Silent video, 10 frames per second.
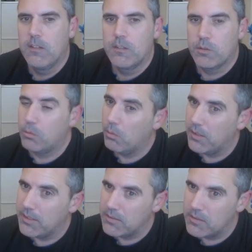So what do I
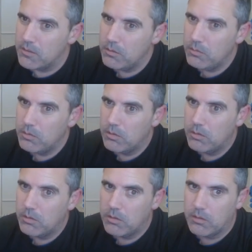need to do?
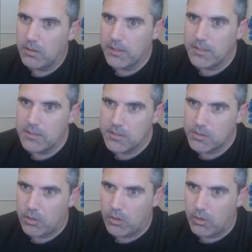I need to
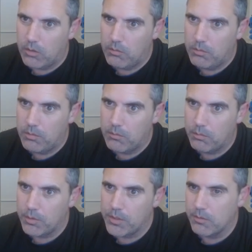solve
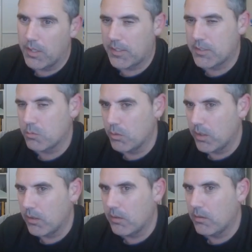for either x
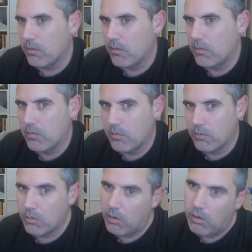squared
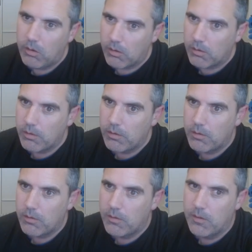or r
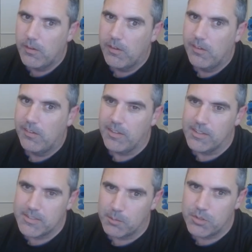
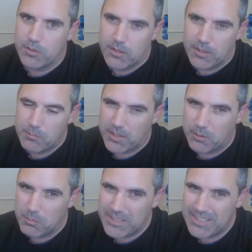and substitute. I think it
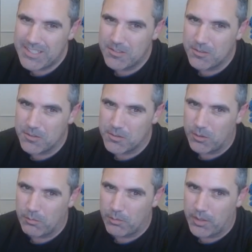would be easier to
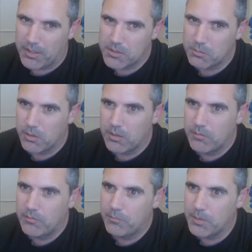solve for x squared
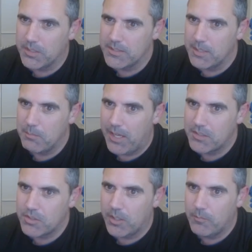because they
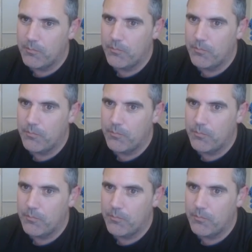match up.